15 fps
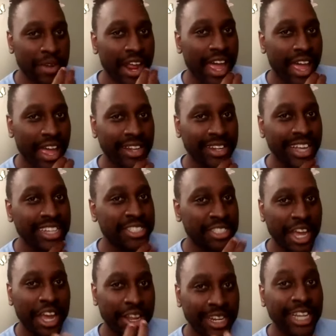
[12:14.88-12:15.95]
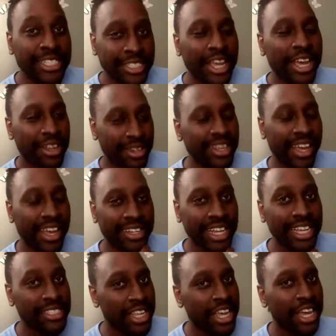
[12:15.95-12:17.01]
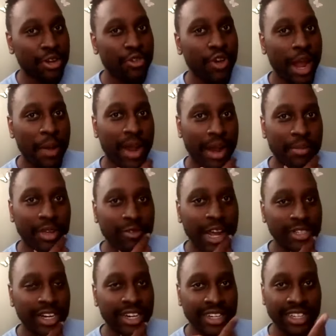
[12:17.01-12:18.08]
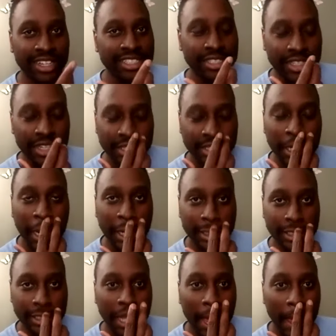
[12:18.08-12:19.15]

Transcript: That scared, so you, that yeah, that scared the crap out of me when I was uh, a teenager. Yeah.